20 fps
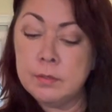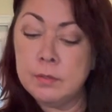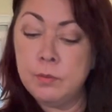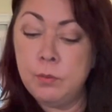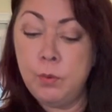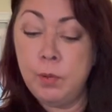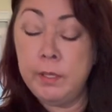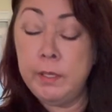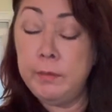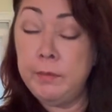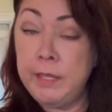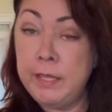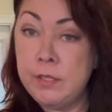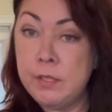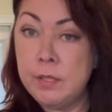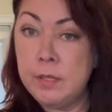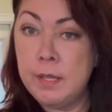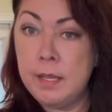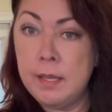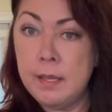one of
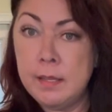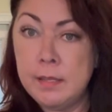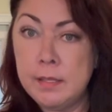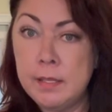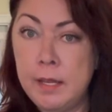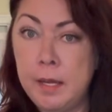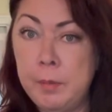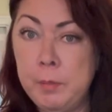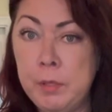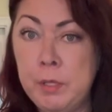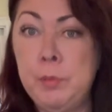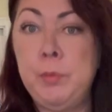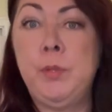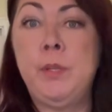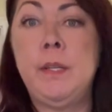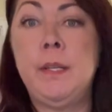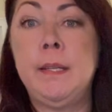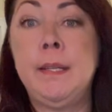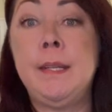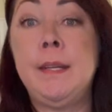each of these, and I'm going to put
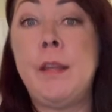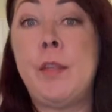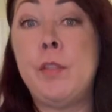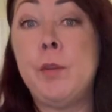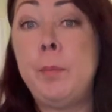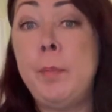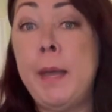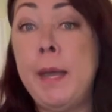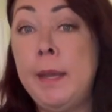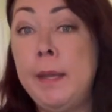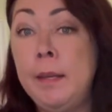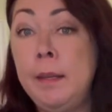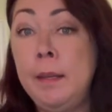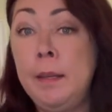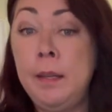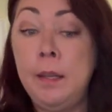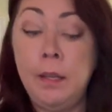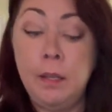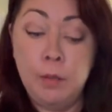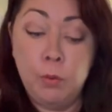it in another bed,
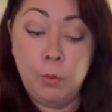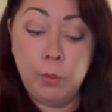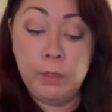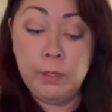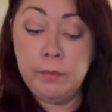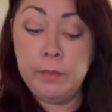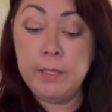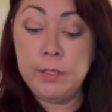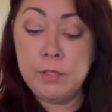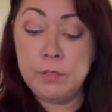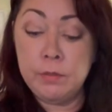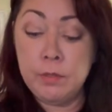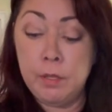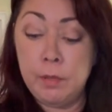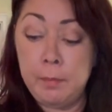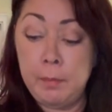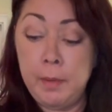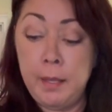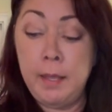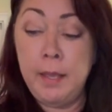one of each of
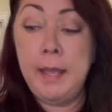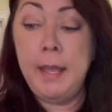them,